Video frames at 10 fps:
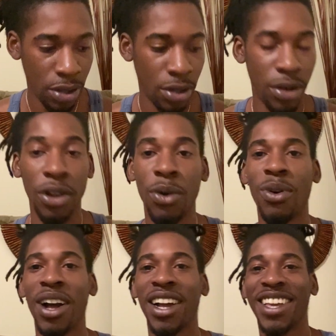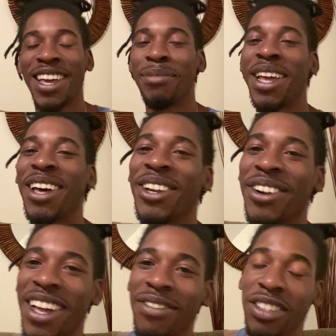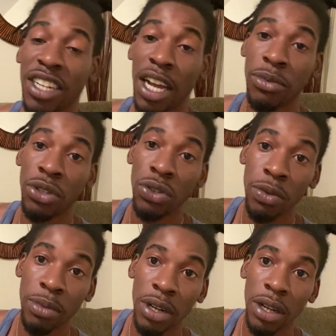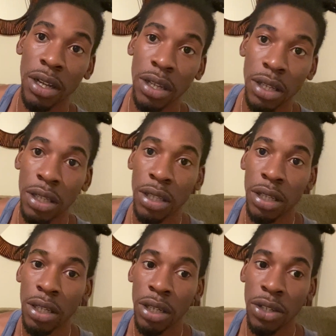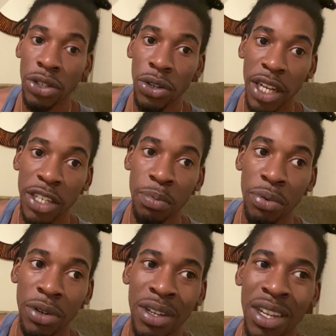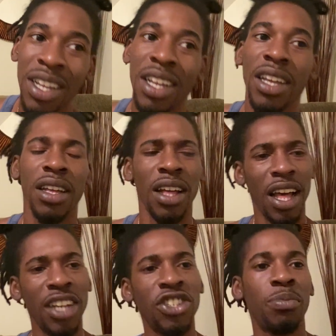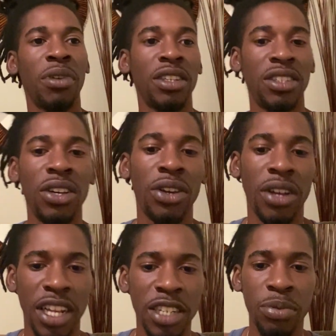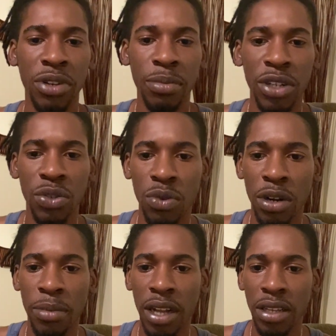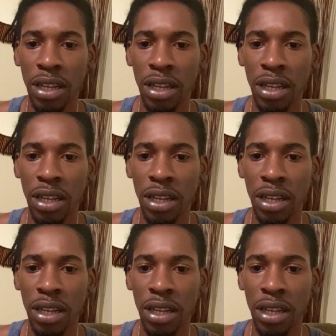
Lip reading: why I came down here and I have a job to do. But so that's pretty. I should probably tell y'all that's pretty much where my